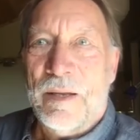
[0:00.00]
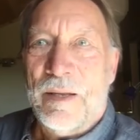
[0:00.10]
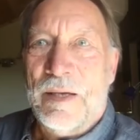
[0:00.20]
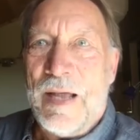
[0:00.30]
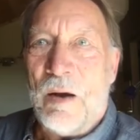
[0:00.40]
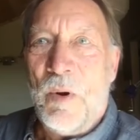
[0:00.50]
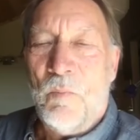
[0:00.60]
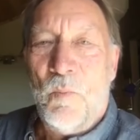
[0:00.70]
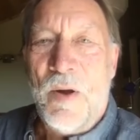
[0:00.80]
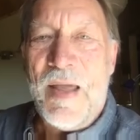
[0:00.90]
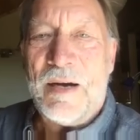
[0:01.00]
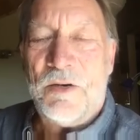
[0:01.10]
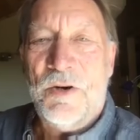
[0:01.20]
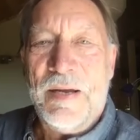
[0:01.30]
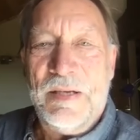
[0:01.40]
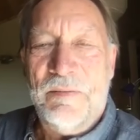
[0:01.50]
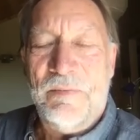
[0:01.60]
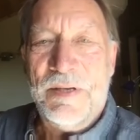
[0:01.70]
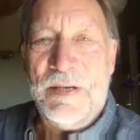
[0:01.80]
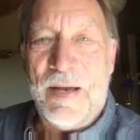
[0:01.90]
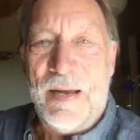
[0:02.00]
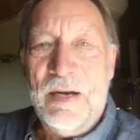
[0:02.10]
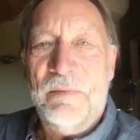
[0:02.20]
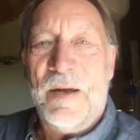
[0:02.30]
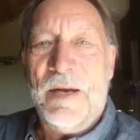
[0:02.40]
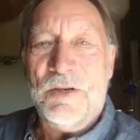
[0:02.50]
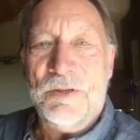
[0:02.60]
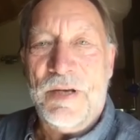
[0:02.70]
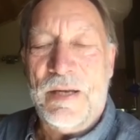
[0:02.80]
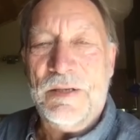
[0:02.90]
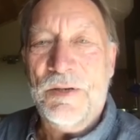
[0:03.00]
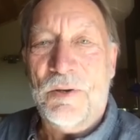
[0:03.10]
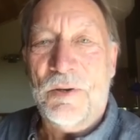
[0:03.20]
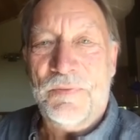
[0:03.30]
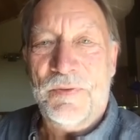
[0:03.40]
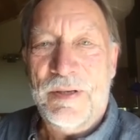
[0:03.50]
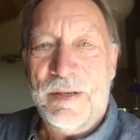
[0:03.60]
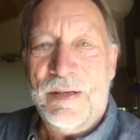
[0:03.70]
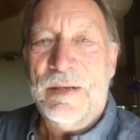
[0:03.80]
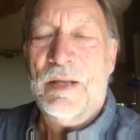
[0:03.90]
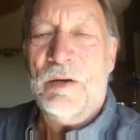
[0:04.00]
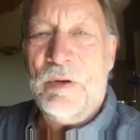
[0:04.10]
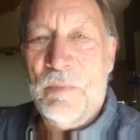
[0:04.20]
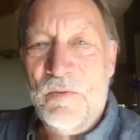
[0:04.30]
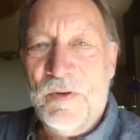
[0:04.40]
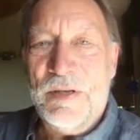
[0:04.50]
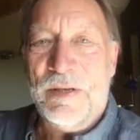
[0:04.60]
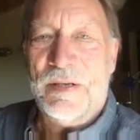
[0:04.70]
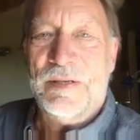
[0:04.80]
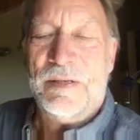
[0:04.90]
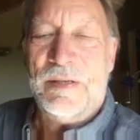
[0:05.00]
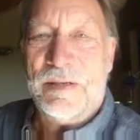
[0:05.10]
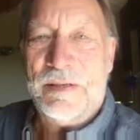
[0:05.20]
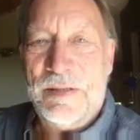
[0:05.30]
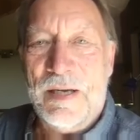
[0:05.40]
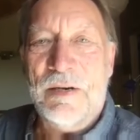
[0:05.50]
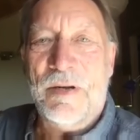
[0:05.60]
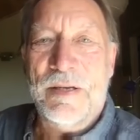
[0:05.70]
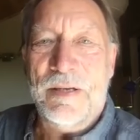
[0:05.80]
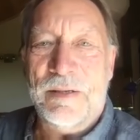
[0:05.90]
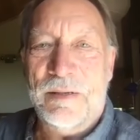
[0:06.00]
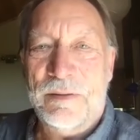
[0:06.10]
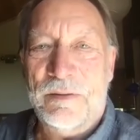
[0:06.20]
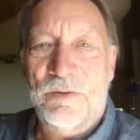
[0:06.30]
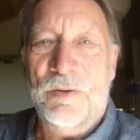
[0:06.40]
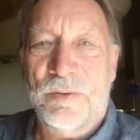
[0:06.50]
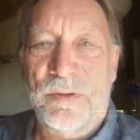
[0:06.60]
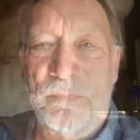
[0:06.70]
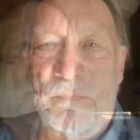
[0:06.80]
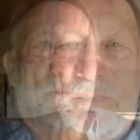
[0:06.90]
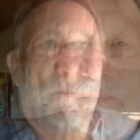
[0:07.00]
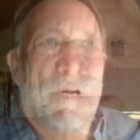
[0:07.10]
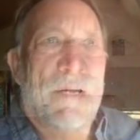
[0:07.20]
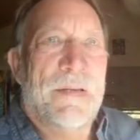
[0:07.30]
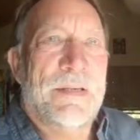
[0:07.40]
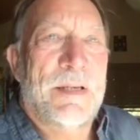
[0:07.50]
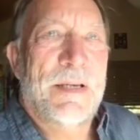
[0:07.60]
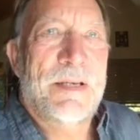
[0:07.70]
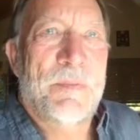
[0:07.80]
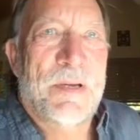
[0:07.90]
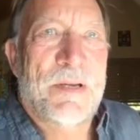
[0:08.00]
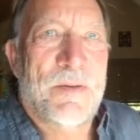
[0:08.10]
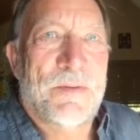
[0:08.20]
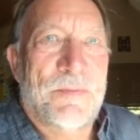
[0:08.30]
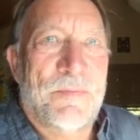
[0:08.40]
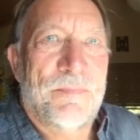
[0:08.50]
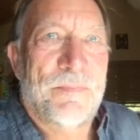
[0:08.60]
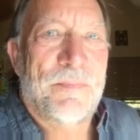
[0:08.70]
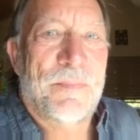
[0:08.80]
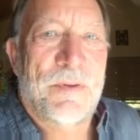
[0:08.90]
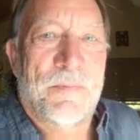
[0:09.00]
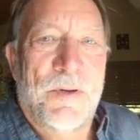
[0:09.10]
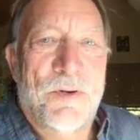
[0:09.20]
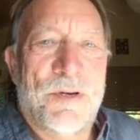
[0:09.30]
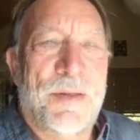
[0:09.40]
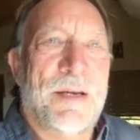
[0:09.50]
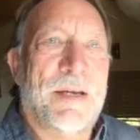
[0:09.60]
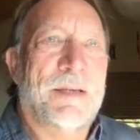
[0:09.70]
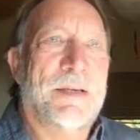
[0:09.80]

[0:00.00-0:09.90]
it's that when that creativity, that innovation takes off, that we move into this accelerated growth. Where this leads me in terms of the future, I think